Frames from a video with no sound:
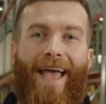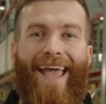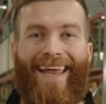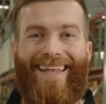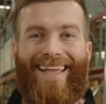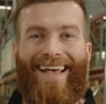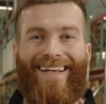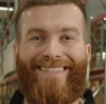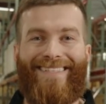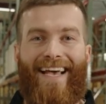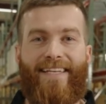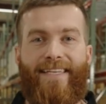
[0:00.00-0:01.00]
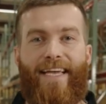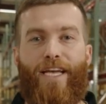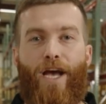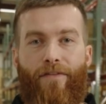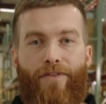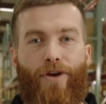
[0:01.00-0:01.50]
ADS as a
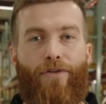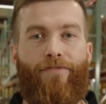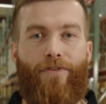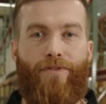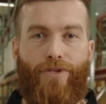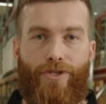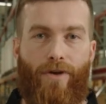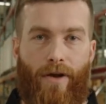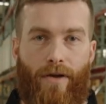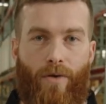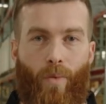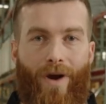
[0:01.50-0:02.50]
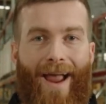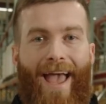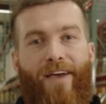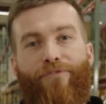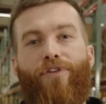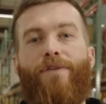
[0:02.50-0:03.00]
governor for the truck, where
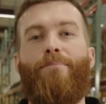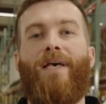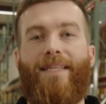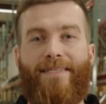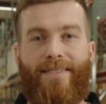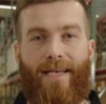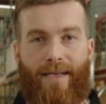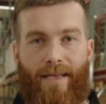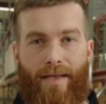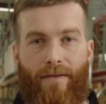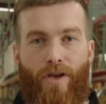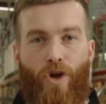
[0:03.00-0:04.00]
every millisecond